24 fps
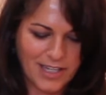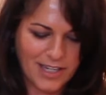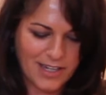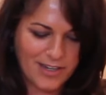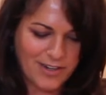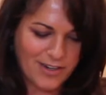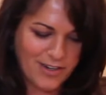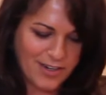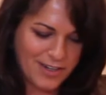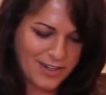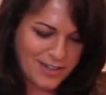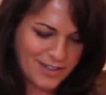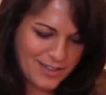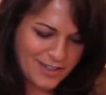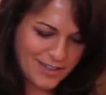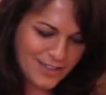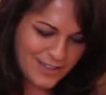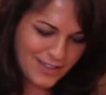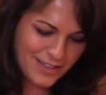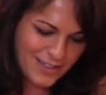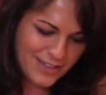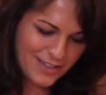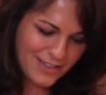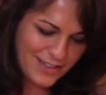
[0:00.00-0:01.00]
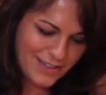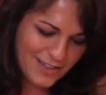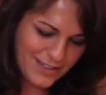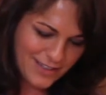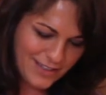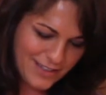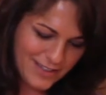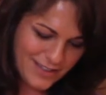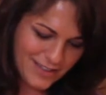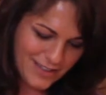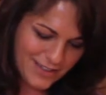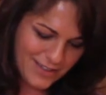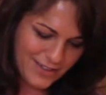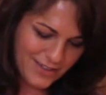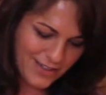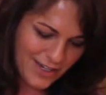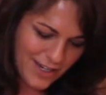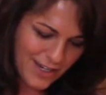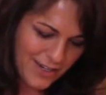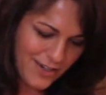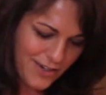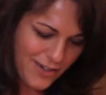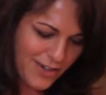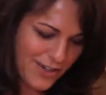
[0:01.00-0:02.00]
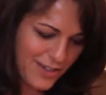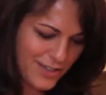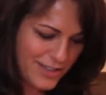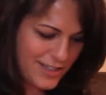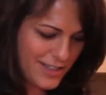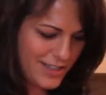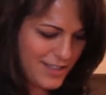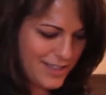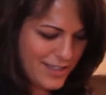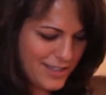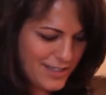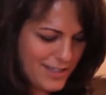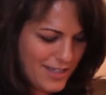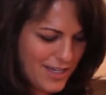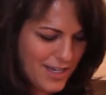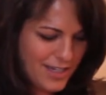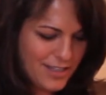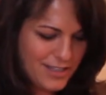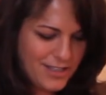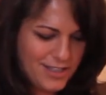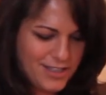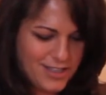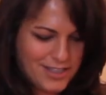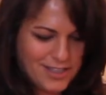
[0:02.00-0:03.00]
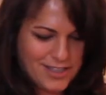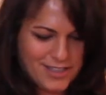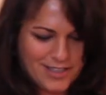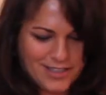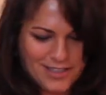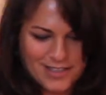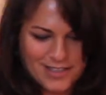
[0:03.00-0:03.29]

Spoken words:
they are. They're kind of hard to the touch.